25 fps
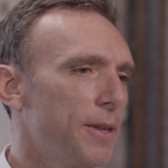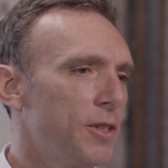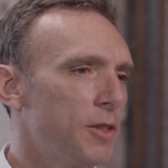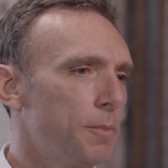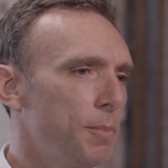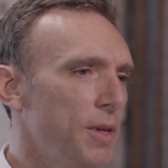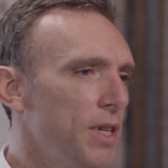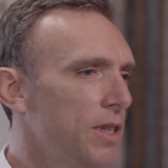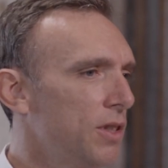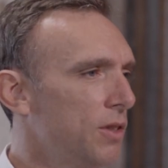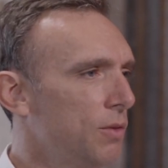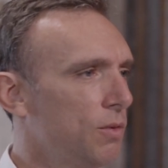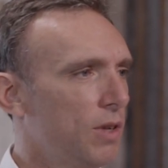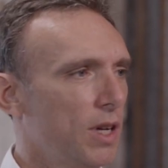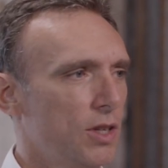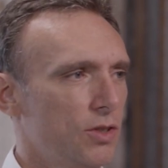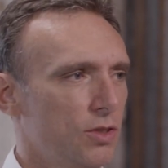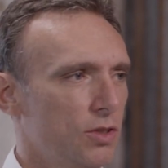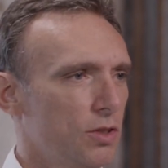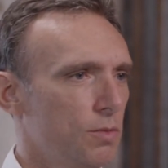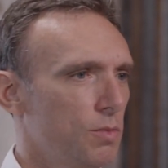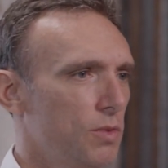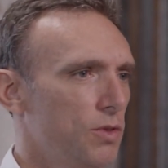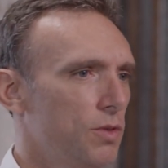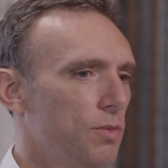speaking to
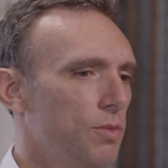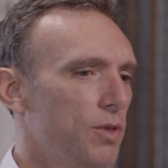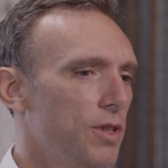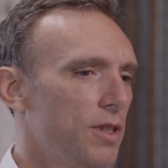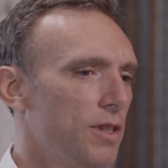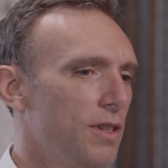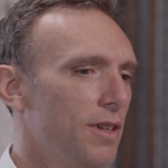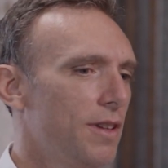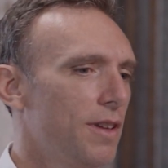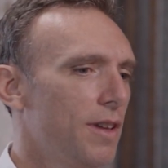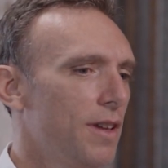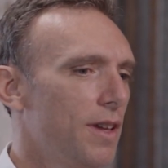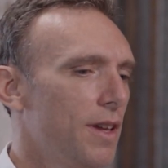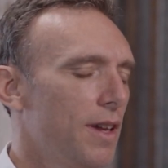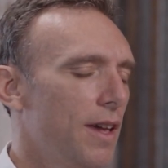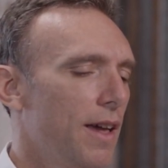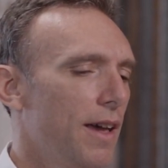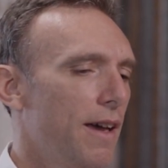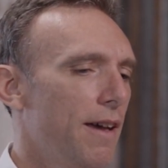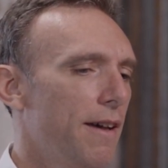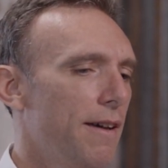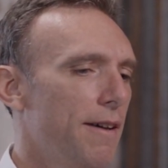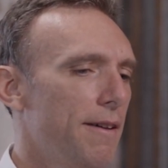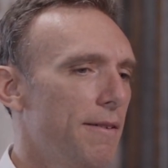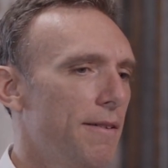customers. We
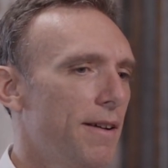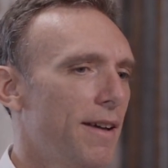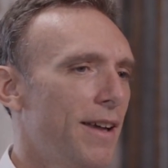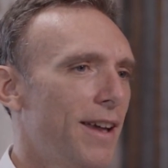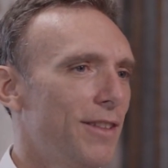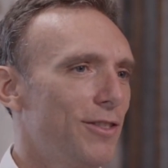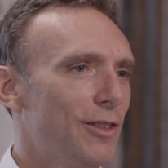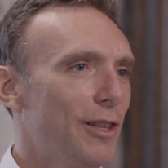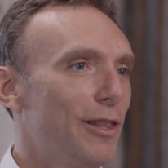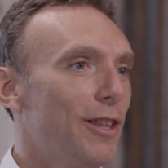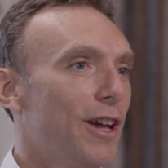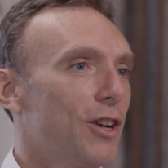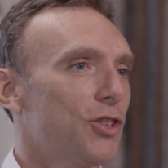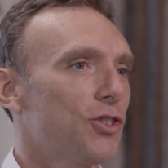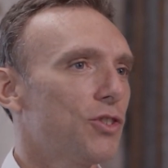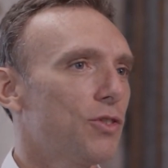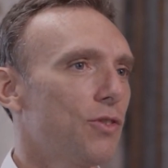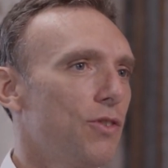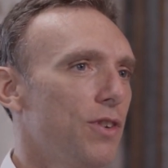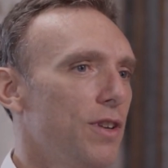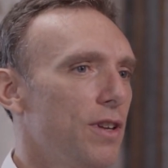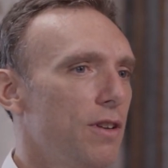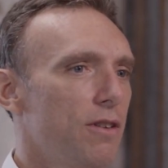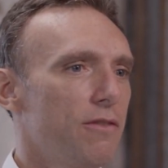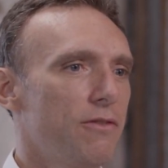had the
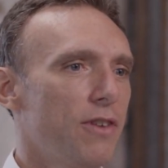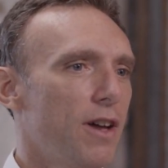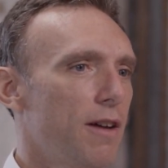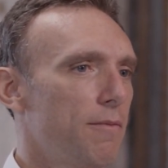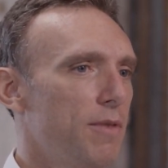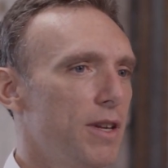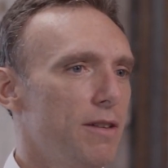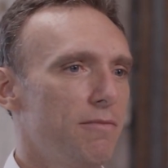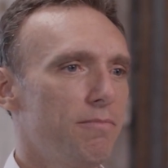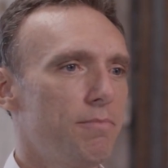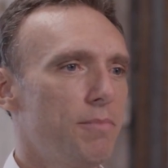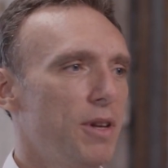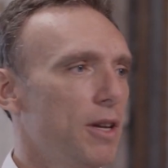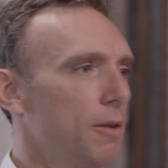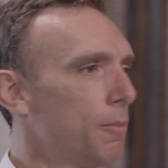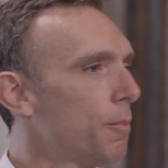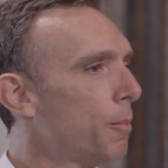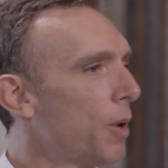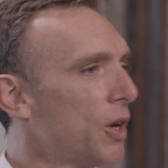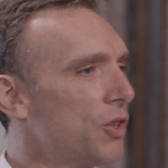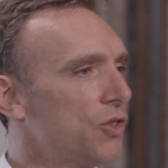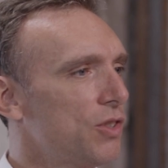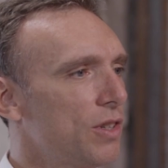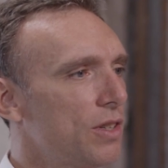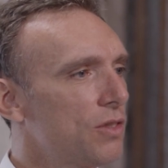luxury of having
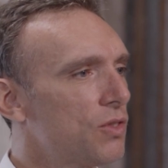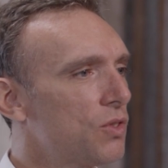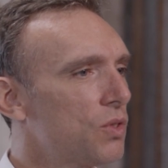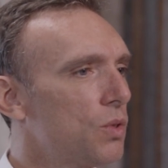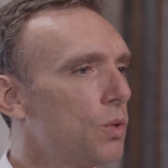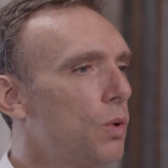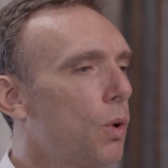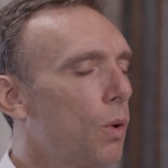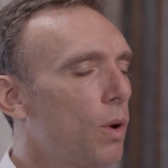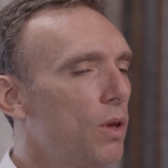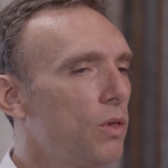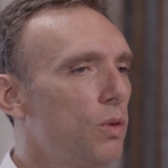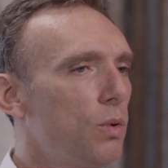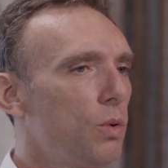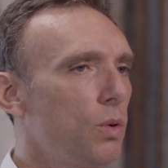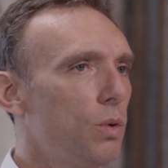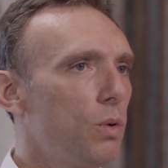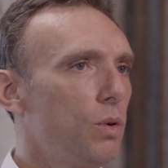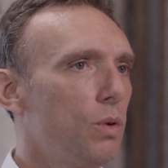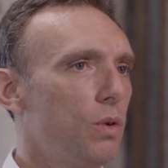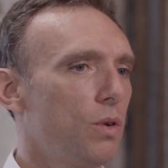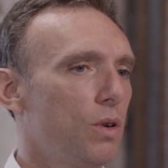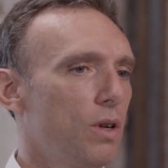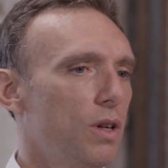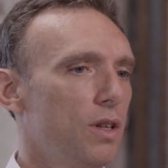big budgets to go and
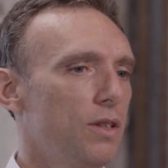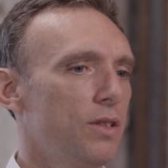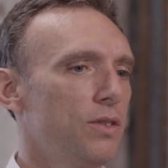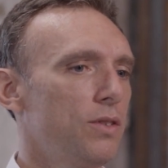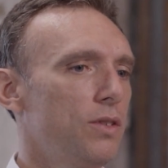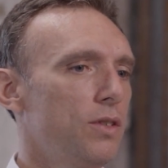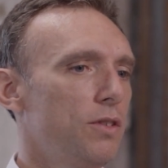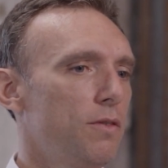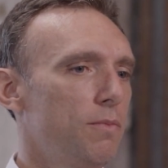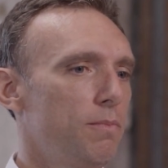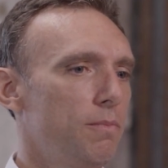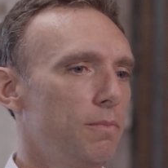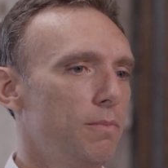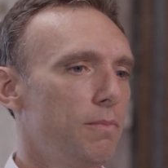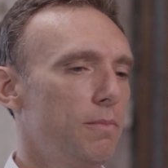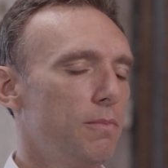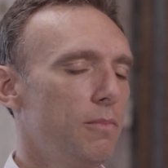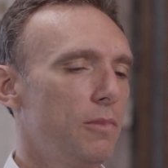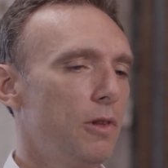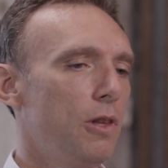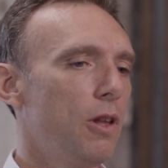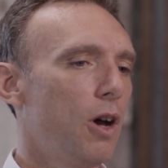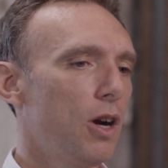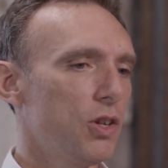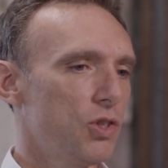do sort of
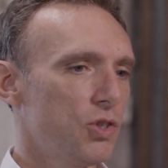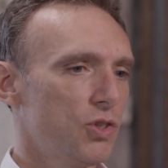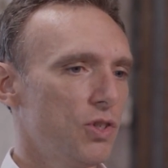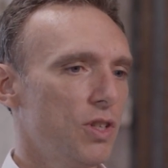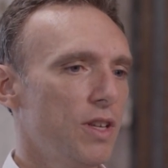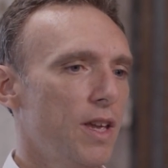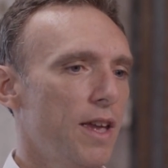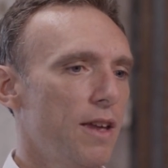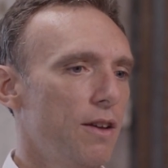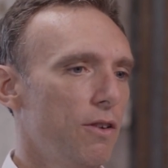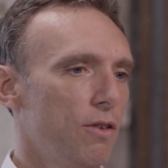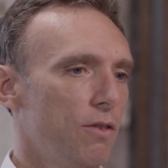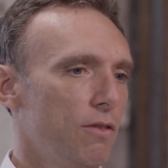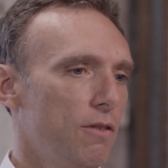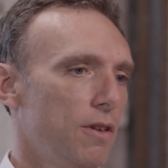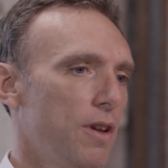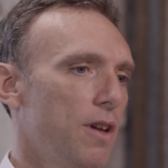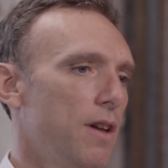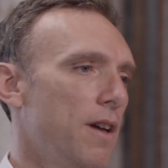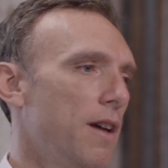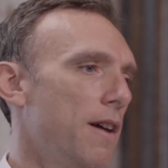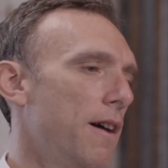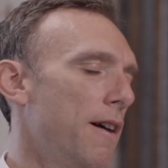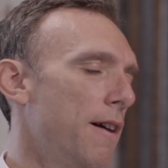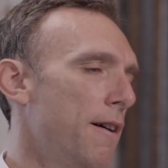large-scale
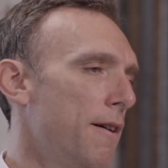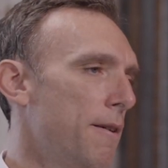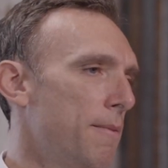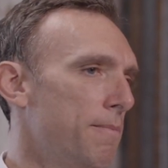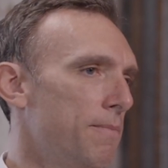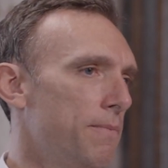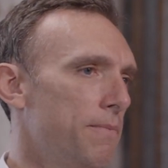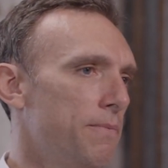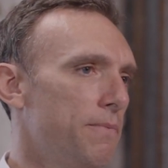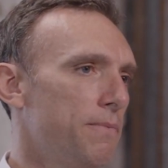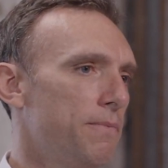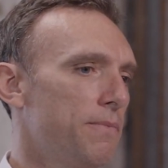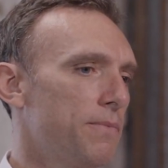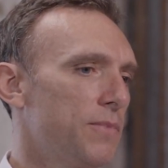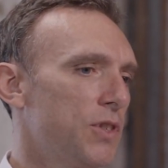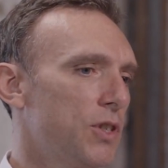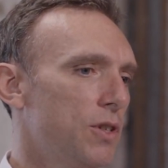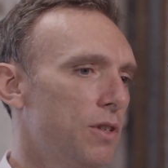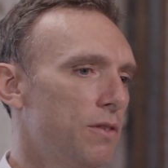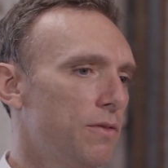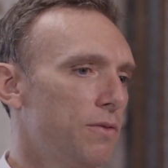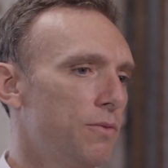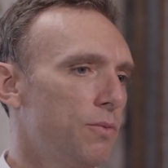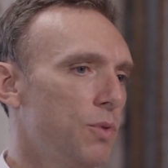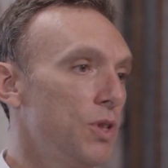
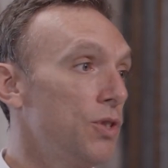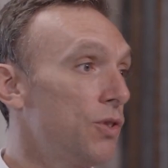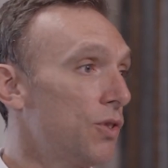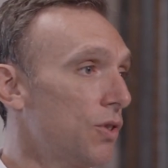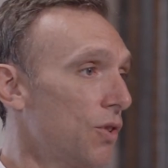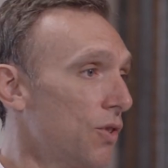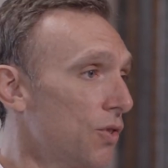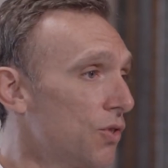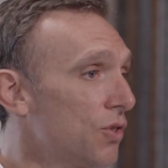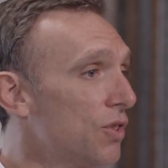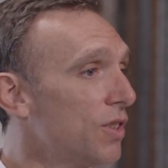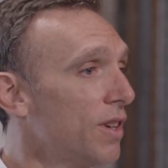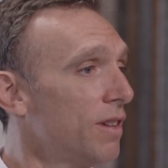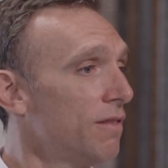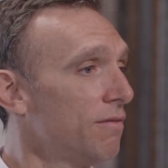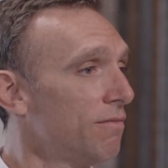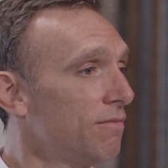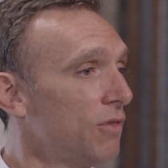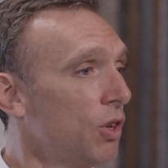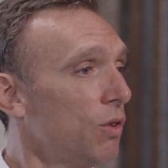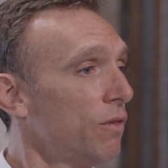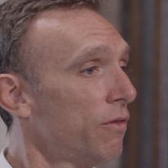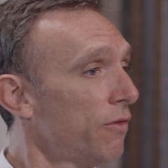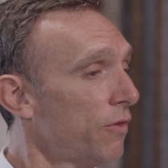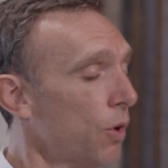sort of research
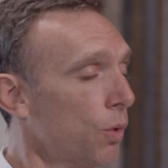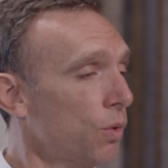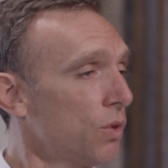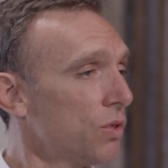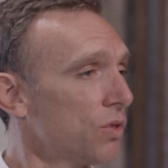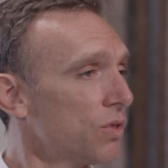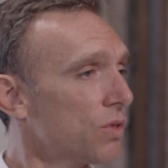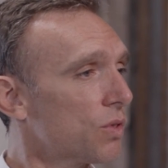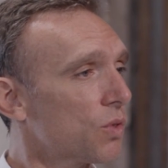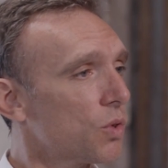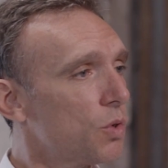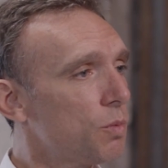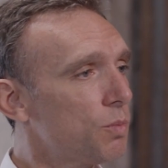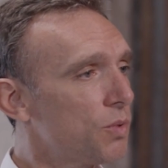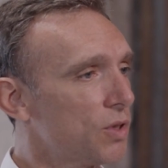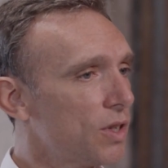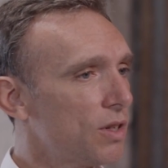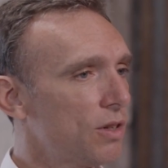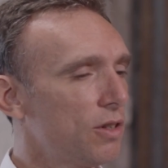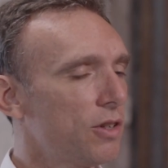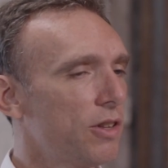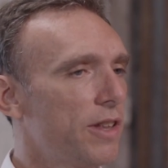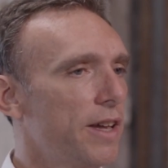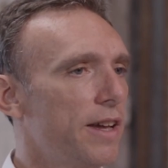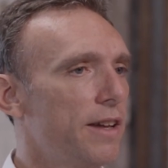and, you know, focus groups
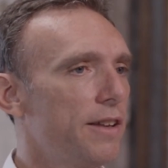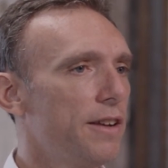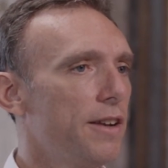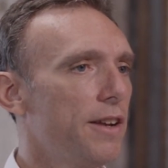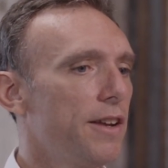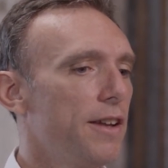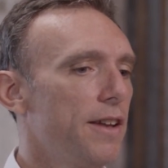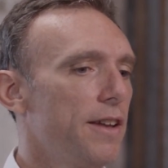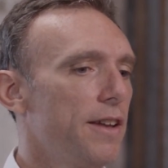and all that.